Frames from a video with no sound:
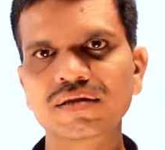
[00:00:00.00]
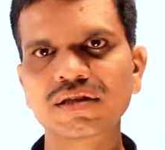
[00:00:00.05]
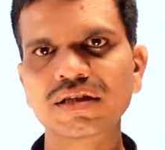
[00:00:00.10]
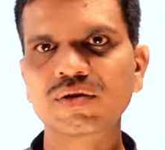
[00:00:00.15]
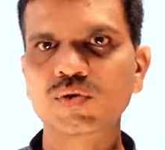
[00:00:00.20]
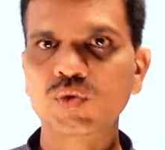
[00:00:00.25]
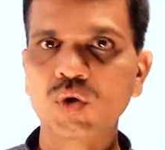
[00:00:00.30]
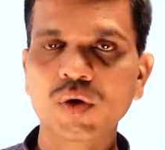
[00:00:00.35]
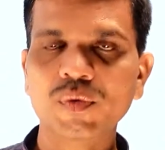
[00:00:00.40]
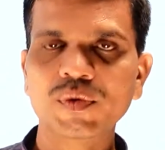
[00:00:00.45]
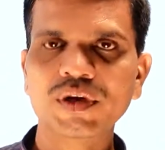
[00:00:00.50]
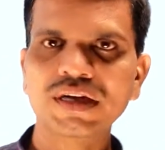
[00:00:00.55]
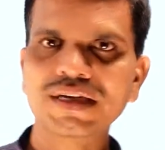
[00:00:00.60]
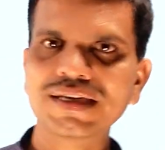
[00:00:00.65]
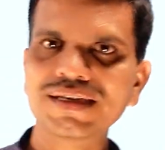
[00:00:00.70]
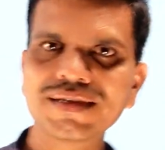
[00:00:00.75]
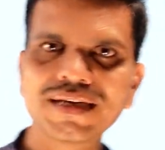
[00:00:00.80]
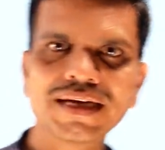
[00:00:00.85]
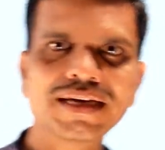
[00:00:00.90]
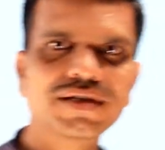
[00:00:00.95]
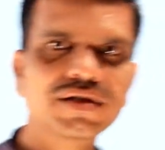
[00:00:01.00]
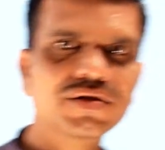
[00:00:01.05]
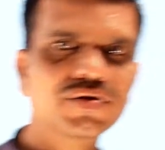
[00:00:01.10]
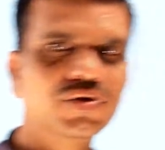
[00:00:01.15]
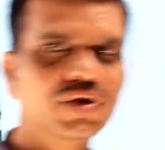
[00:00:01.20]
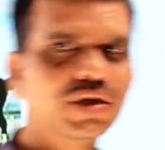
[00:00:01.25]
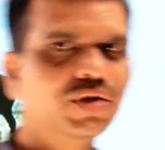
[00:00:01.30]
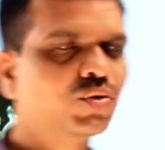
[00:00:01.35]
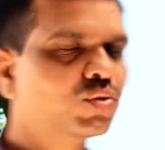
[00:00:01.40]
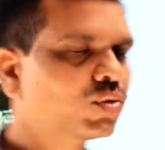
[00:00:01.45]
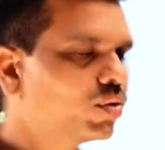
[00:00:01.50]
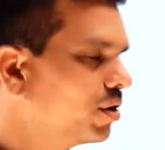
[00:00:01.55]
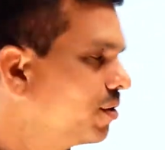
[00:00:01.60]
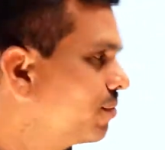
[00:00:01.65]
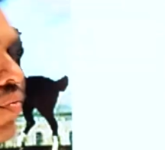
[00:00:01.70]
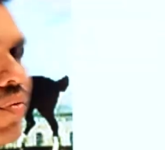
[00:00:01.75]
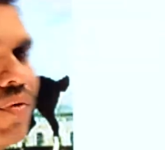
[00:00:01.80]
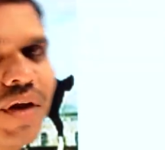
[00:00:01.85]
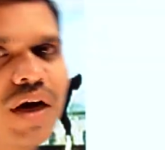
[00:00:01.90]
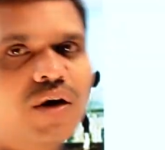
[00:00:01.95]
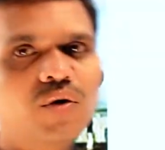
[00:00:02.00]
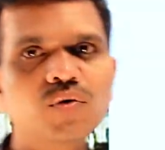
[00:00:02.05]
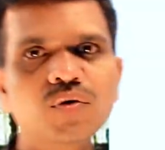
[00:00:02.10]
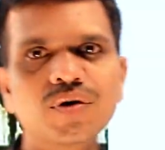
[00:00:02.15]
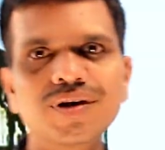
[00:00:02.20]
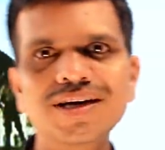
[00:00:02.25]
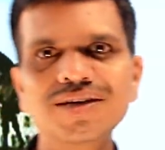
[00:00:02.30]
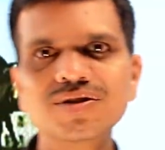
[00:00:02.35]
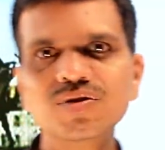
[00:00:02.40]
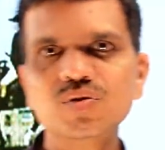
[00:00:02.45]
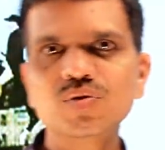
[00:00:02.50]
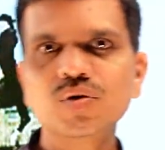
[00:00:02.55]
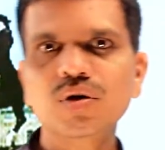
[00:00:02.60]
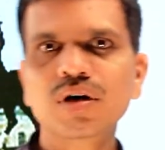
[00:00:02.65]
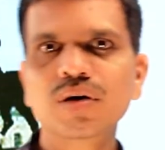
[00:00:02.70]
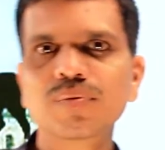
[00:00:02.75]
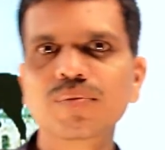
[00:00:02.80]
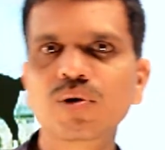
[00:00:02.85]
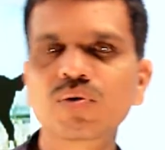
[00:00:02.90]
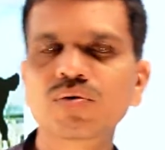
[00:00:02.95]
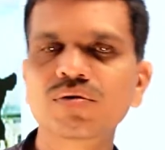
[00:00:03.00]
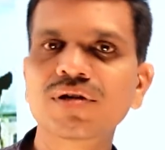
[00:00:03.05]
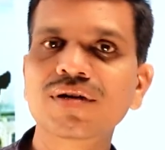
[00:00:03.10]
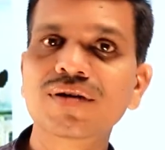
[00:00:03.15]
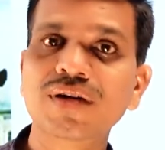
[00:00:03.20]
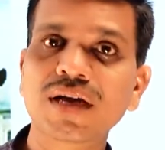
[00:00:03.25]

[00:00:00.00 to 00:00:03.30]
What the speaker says: the novel in 18th century. Now let's talk about the